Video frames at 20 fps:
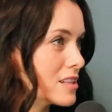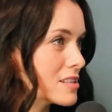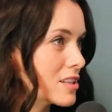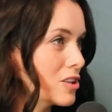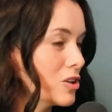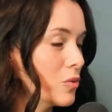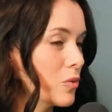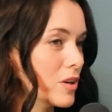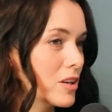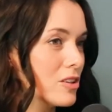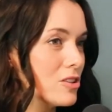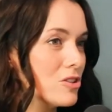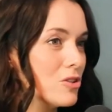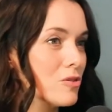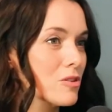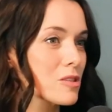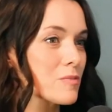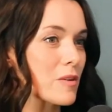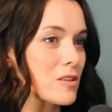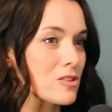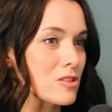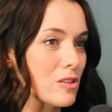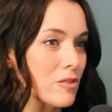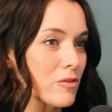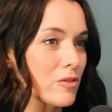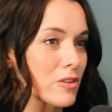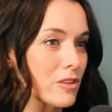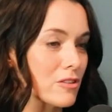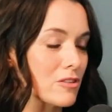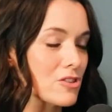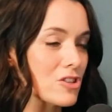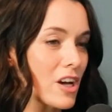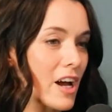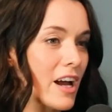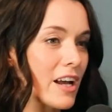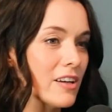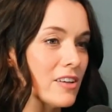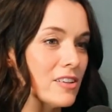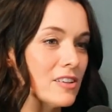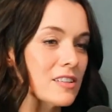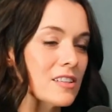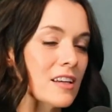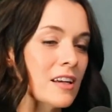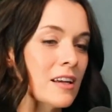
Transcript: that you want to do, especially for your child.